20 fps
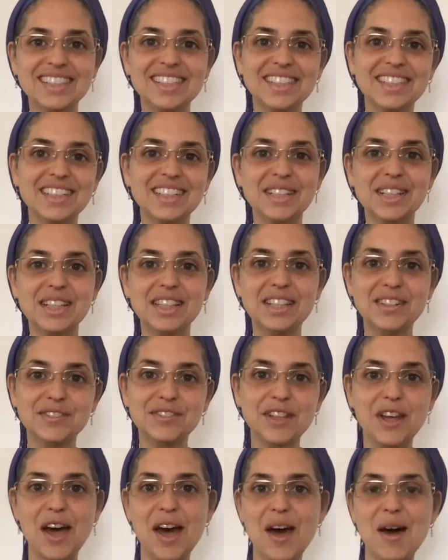to lift
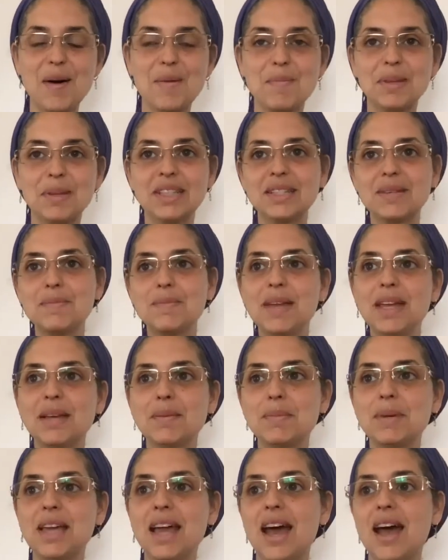up and to make
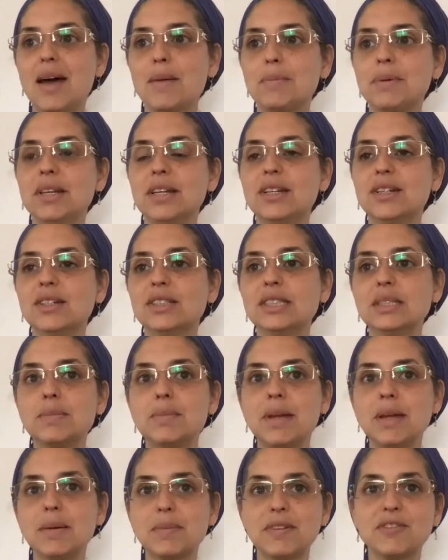me happy or to
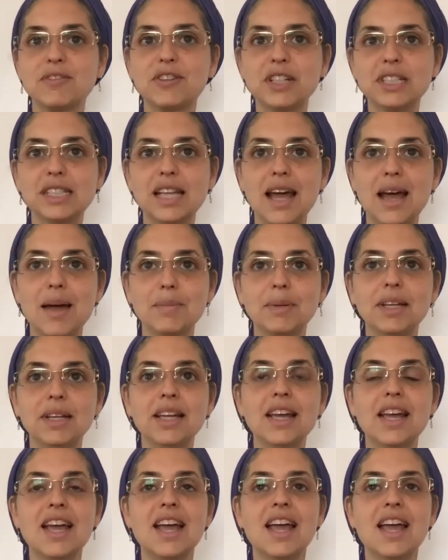make my friends happy.